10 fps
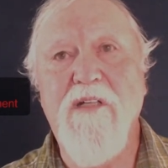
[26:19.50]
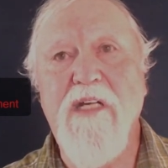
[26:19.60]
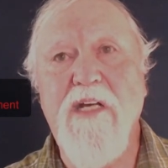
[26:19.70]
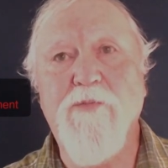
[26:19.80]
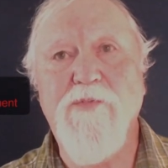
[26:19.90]

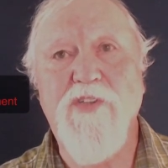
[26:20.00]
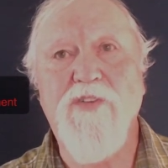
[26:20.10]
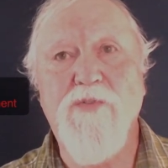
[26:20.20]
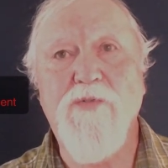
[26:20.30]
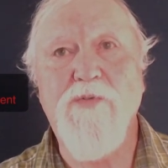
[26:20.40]
help
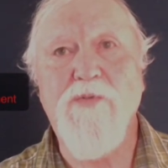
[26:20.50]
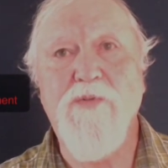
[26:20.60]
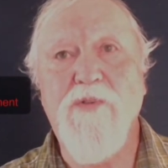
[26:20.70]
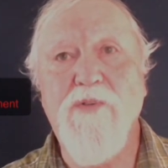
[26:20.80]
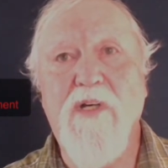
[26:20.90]
to
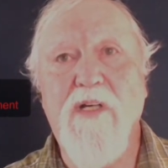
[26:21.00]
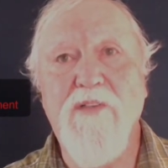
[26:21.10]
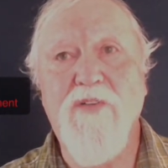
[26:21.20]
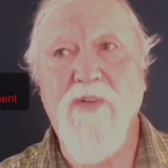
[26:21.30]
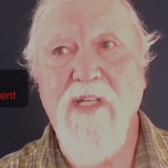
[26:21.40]

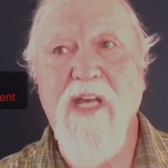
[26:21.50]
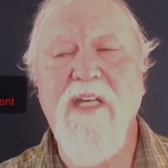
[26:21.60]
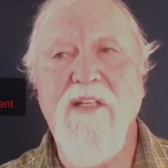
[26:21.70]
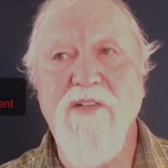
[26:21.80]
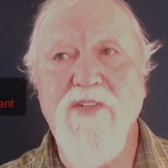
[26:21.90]

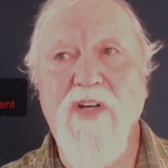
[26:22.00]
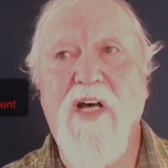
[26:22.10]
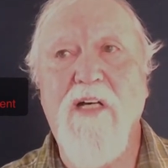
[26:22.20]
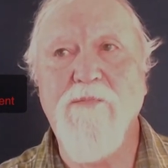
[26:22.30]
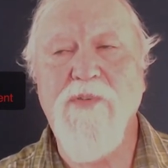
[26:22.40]
create
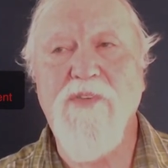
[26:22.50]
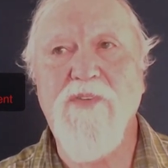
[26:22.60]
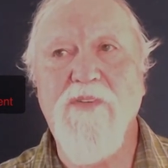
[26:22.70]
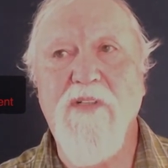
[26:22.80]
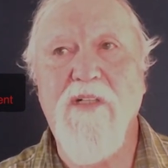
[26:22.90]

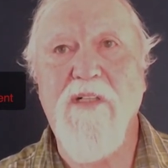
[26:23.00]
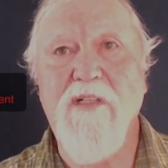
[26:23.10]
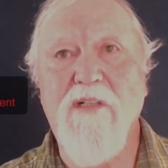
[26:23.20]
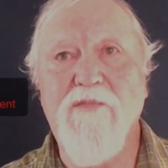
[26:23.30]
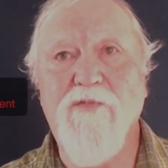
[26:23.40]
jobs
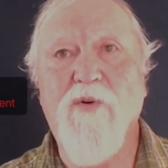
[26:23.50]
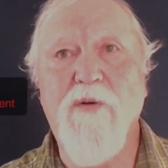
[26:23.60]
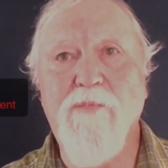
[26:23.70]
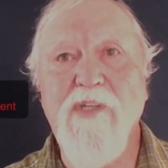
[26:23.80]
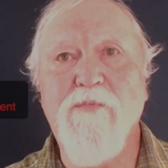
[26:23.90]

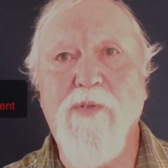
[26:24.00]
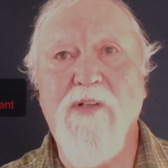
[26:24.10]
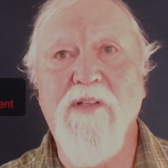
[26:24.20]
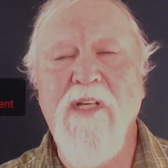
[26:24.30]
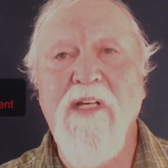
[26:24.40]
for
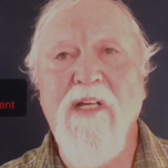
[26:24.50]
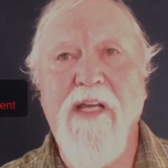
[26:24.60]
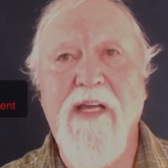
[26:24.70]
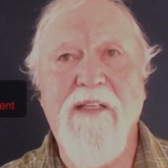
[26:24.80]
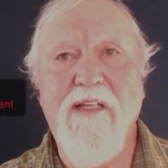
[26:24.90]
people.
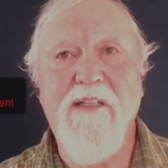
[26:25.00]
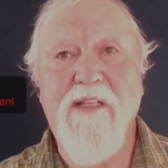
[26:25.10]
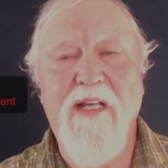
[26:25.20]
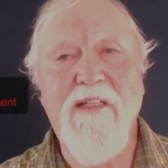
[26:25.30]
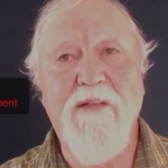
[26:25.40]
And
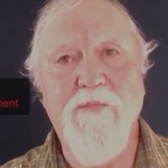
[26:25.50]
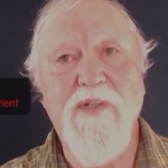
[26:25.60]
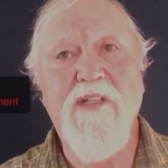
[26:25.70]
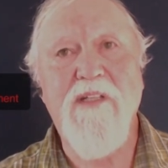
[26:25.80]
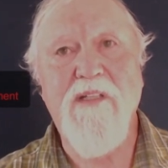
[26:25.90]
they can
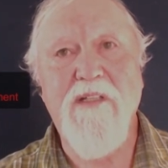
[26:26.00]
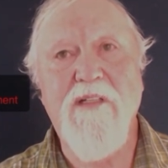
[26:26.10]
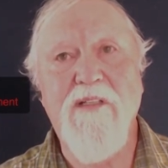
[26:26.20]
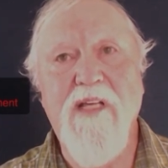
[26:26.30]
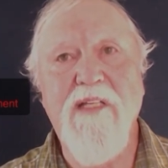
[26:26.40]
be
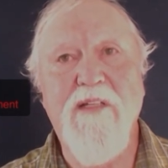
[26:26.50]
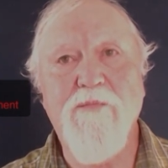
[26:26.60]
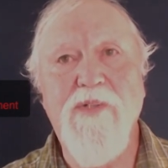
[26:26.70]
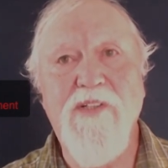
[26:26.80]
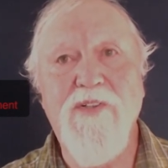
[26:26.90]

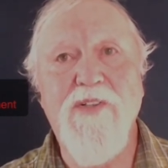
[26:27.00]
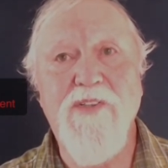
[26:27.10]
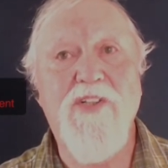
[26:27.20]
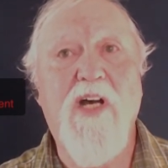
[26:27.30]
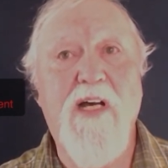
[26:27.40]

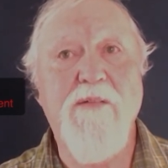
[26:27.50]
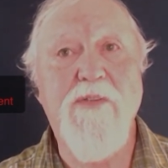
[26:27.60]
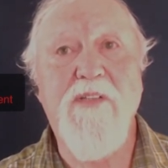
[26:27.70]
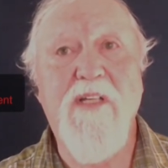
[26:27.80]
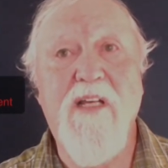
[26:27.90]
good
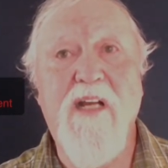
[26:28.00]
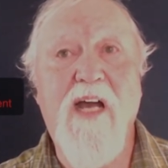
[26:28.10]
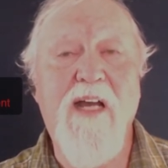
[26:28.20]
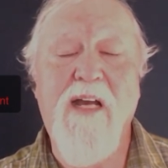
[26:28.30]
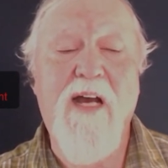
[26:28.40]
jobs. And
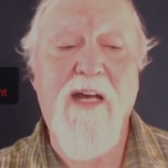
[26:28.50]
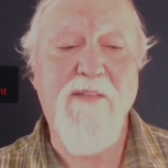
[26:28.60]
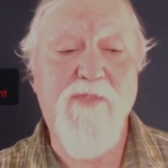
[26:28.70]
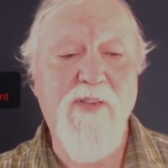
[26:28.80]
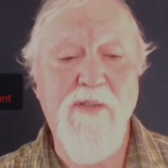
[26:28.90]

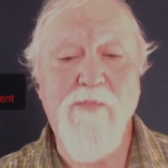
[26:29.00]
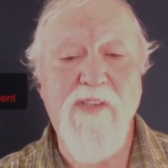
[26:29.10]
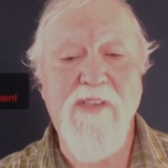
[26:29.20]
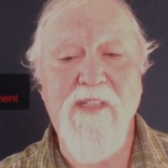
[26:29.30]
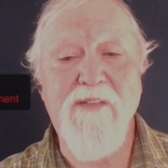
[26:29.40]
I fully
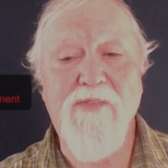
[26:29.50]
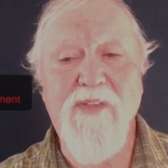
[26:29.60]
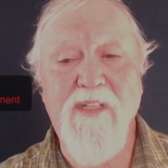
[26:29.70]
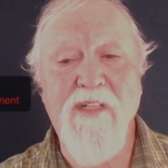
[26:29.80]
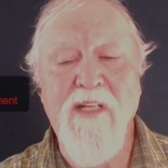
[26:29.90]
believe
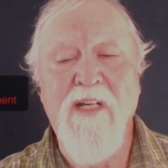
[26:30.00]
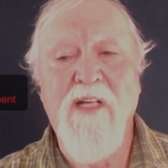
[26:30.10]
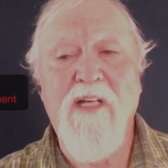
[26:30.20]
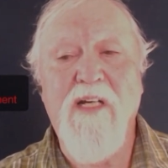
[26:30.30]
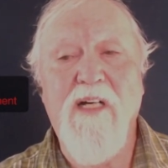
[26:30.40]
that
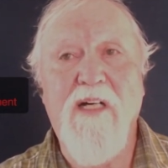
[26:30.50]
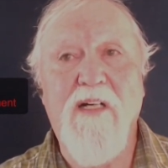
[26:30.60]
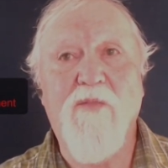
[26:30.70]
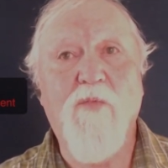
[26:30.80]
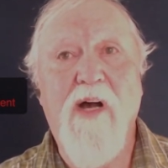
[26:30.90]

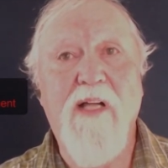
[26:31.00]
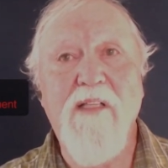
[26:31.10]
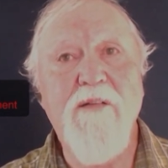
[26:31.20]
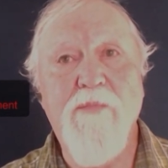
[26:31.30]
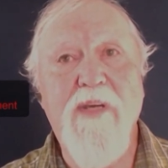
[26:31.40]

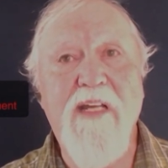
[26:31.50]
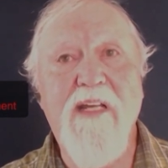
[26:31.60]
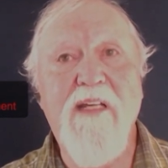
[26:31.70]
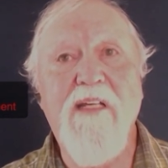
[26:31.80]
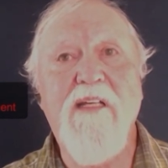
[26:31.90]
while it
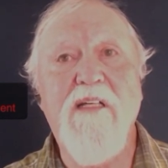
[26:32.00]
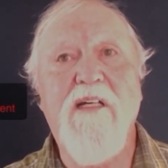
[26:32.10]
may